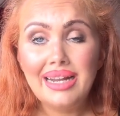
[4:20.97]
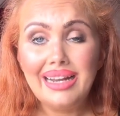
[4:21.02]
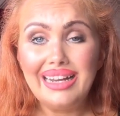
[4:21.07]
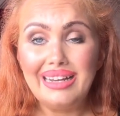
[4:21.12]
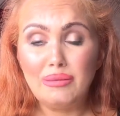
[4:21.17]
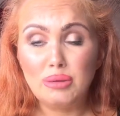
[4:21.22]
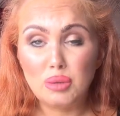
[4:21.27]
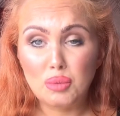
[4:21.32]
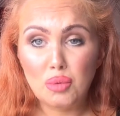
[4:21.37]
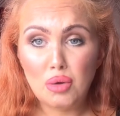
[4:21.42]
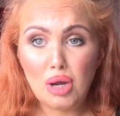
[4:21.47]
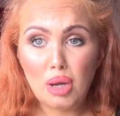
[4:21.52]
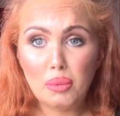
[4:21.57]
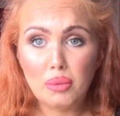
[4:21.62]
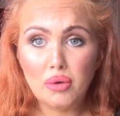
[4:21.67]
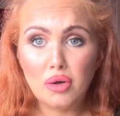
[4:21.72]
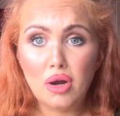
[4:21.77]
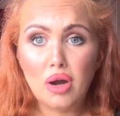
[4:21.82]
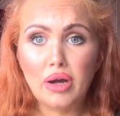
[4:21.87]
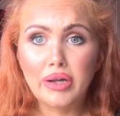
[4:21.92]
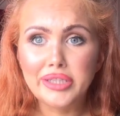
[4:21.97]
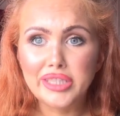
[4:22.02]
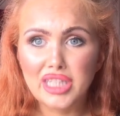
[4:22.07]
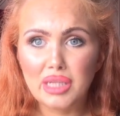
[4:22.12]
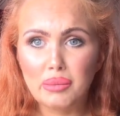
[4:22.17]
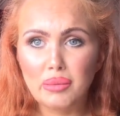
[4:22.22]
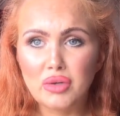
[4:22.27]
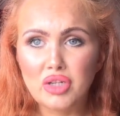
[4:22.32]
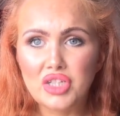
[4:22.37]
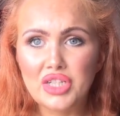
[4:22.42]
And it was a proper hot
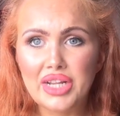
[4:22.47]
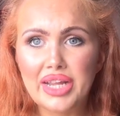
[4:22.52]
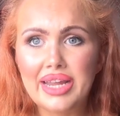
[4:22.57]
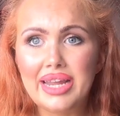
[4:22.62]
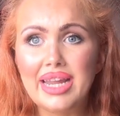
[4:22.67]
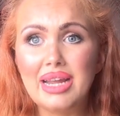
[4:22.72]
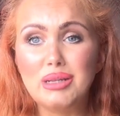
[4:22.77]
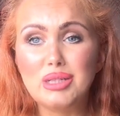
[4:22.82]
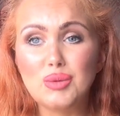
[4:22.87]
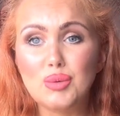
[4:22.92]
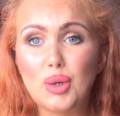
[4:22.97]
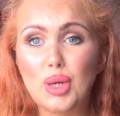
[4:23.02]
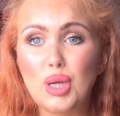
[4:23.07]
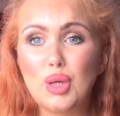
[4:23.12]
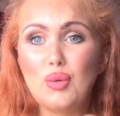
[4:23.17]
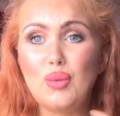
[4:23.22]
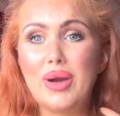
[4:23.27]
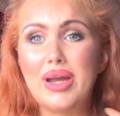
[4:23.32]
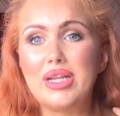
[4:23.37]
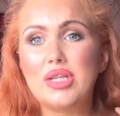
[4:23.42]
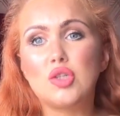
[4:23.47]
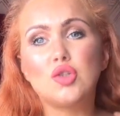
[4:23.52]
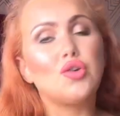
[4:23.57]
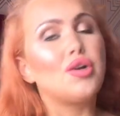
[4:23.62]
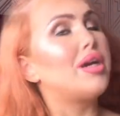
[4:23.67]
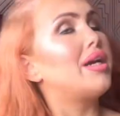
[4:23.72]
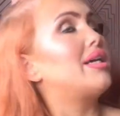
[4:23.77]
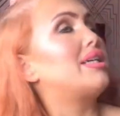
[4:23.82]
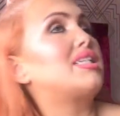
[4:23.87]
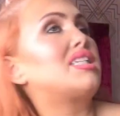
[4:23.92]
summer's day. I was wearing a wedding
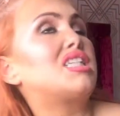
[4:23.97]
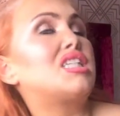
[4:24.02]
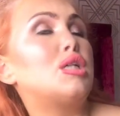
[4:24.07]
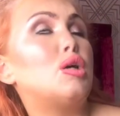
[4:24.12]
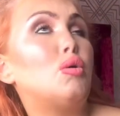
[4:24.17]
dress.